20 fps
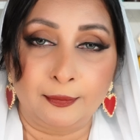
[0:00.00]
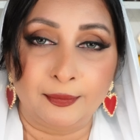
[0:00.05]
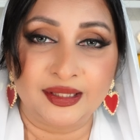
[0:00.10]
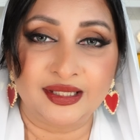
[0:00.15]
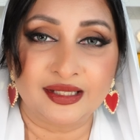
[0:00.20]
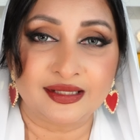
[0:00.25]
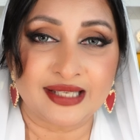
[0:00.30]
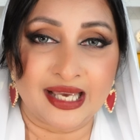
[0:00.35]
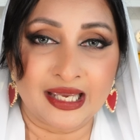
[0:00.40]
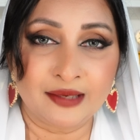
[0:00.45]
But
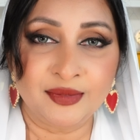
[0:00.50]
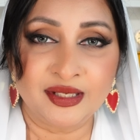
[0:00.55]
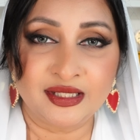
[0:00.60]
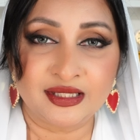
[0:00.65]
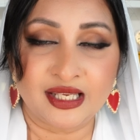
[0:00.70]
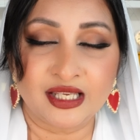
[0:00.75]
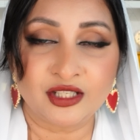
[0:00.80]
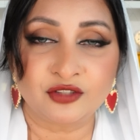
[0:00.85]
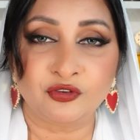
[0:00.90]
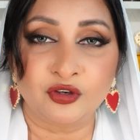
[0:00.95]
the time it
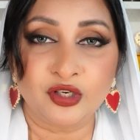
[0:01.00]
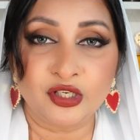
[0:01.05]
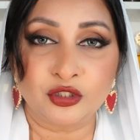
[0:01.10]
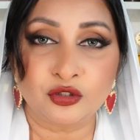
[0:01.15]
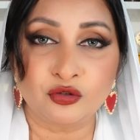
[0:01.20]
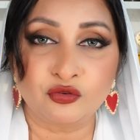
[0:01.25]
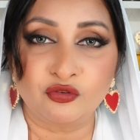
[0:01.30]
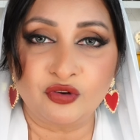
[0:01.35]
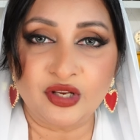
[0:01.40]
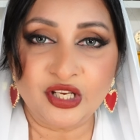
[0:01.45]
takes for you
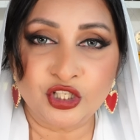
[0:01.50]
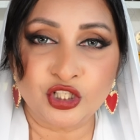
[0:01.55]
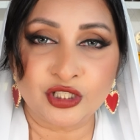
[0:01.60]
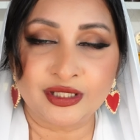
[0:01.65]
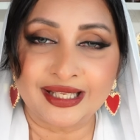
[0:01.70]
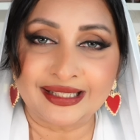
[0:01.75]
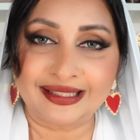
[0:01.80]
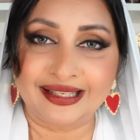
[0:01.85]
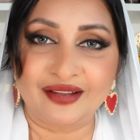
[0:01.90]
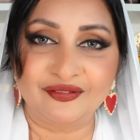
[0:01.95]
to reach
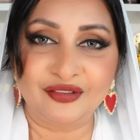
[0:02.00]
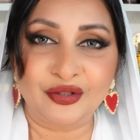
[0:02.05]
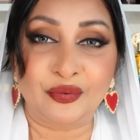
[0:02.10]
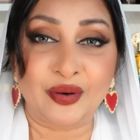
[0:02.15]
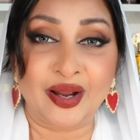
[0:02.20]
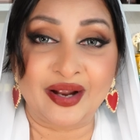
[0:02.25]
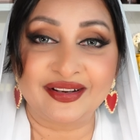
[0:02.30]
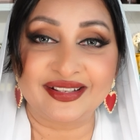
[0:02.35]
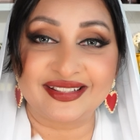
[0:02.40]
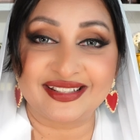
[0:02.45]
that level
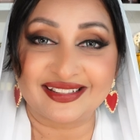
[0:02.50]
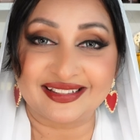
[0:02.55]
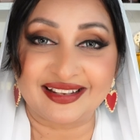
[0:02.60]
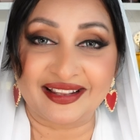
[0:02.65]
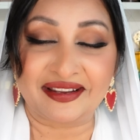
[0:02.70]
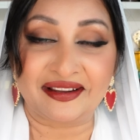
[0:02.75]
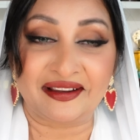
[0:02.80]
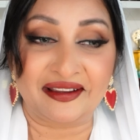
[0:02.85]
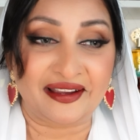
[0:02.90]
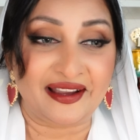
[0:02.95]
where it is
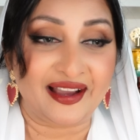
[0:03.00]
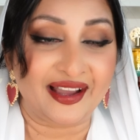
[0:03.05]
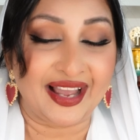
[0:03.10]
like,